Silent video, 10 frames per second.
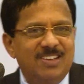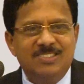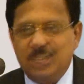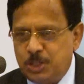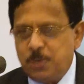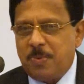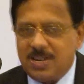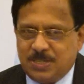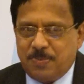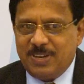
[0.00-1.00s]
just to
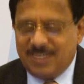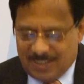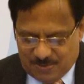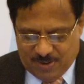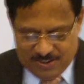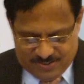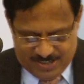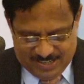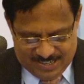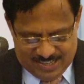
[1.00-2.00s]
participate in this function,
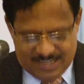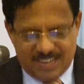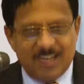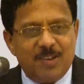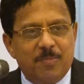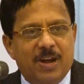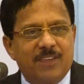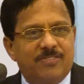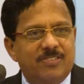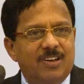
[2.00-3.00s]

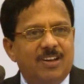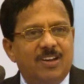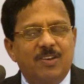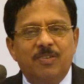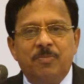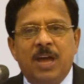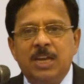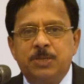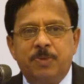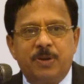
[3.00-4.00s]
whereas
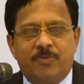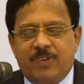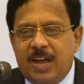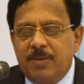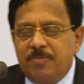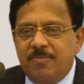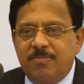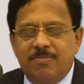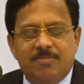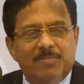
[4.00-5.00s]
management of time
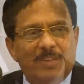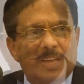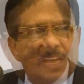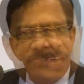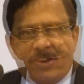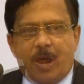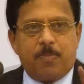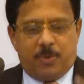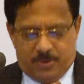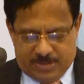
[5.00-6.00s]
concerned is
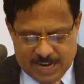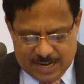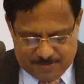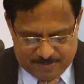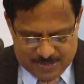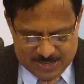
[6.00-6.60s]
sharp on time.